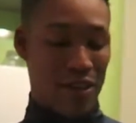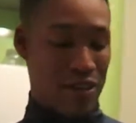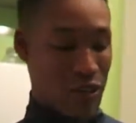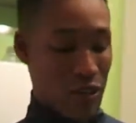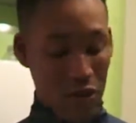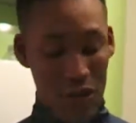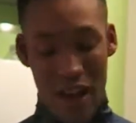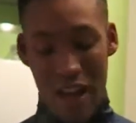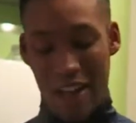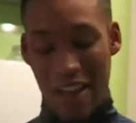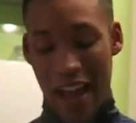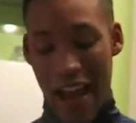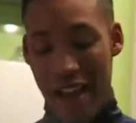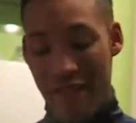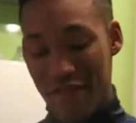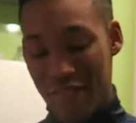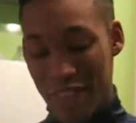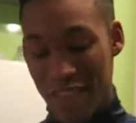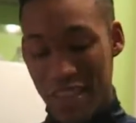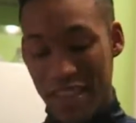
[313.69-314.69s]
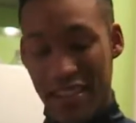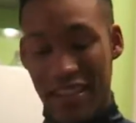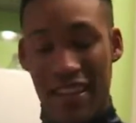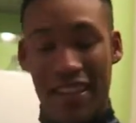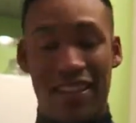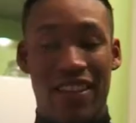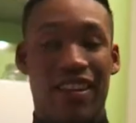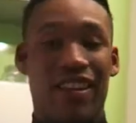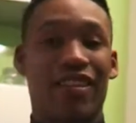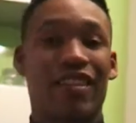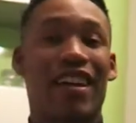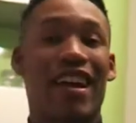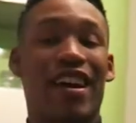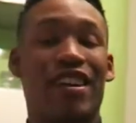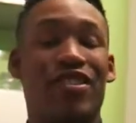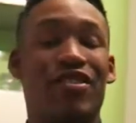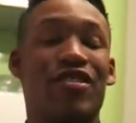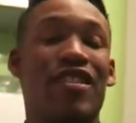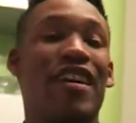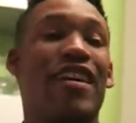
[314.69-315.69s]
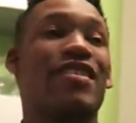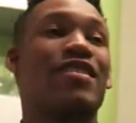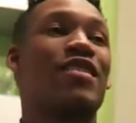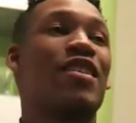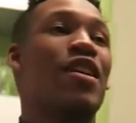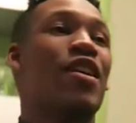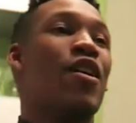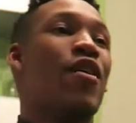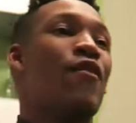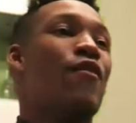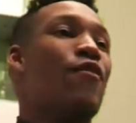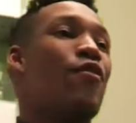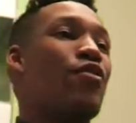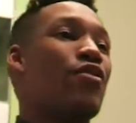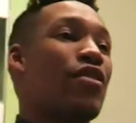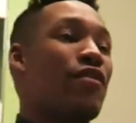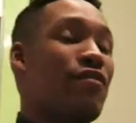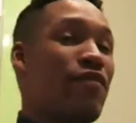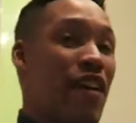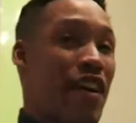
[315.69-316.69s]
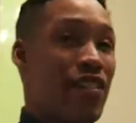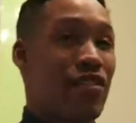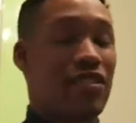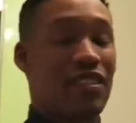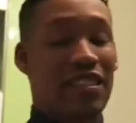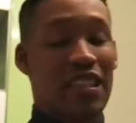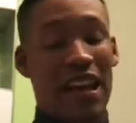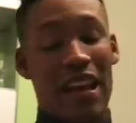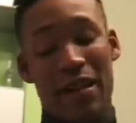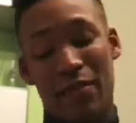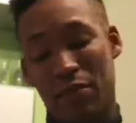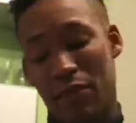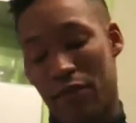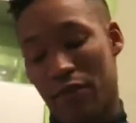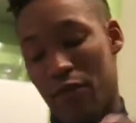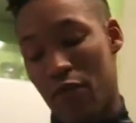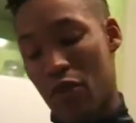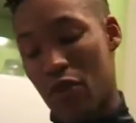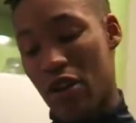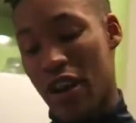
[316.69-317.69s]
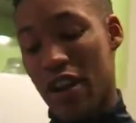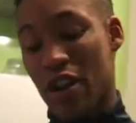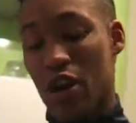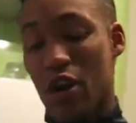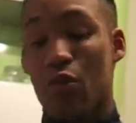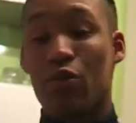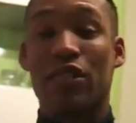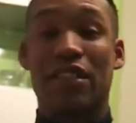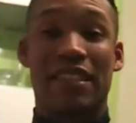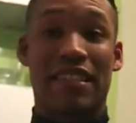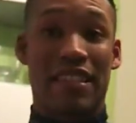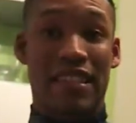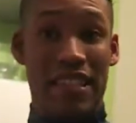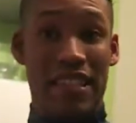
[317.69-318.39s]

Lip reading: So I'll have this and then I'll catch you guys for the final snack before I go to